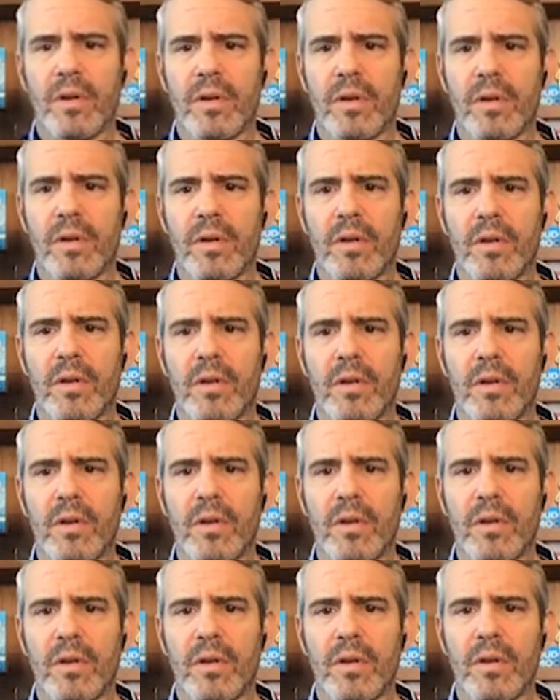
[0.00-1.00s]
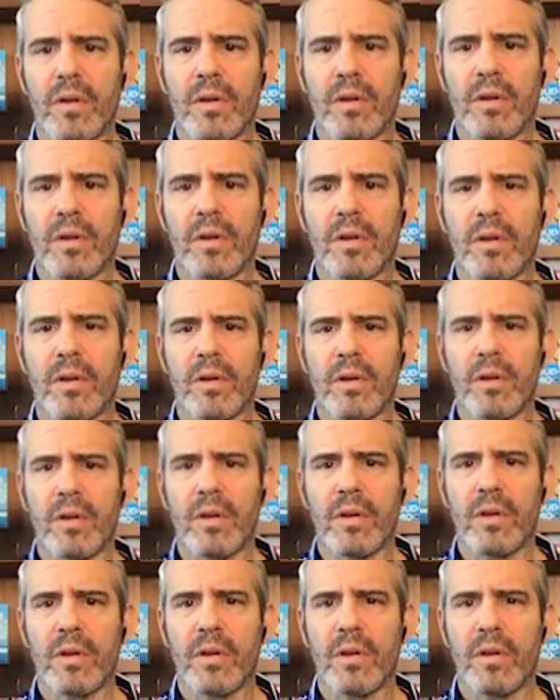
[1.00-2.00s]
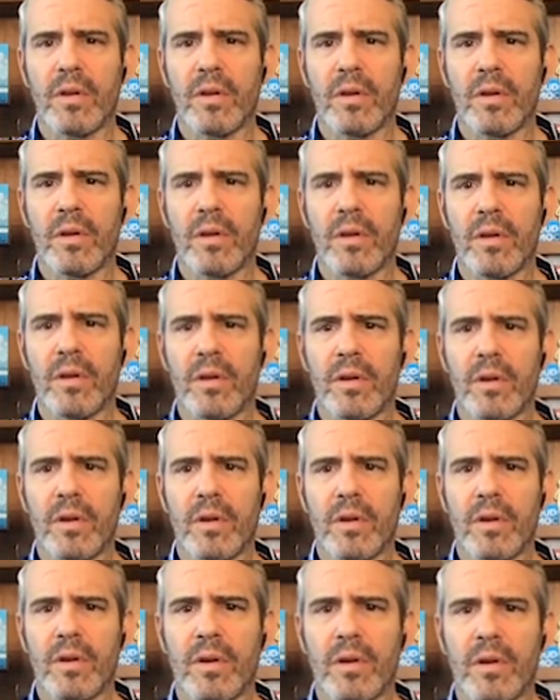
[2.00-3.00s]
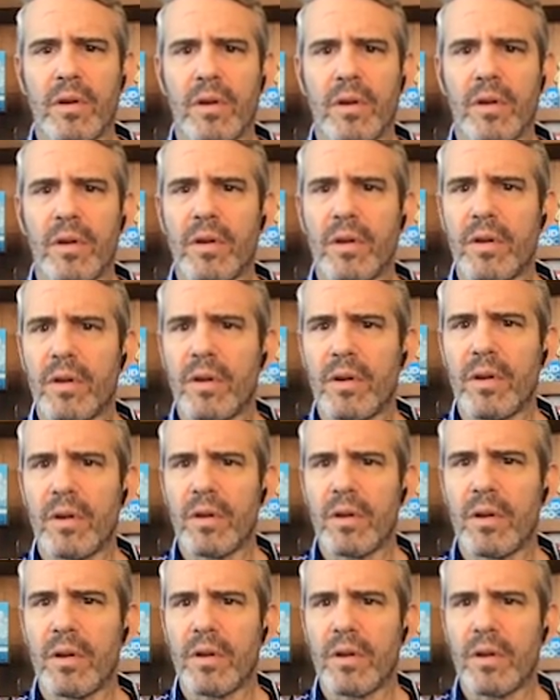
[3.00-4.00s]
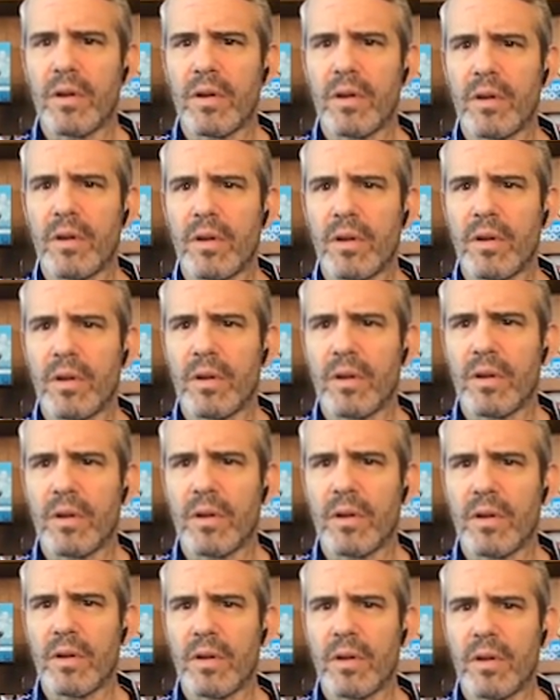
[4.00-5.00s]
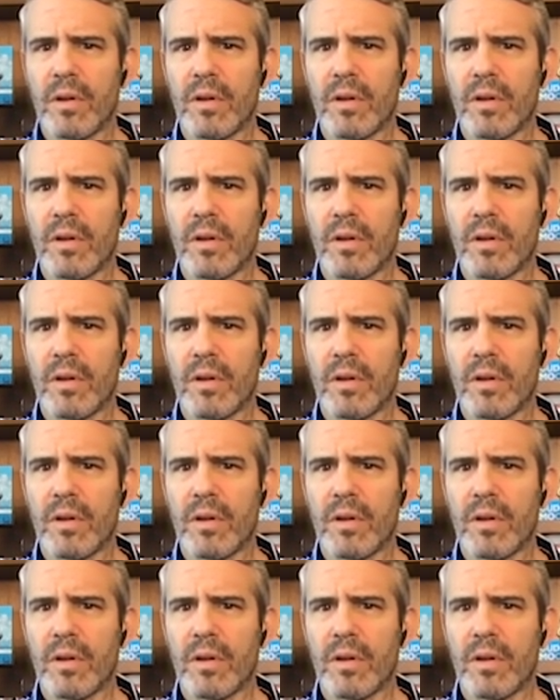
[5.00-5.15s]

(silent)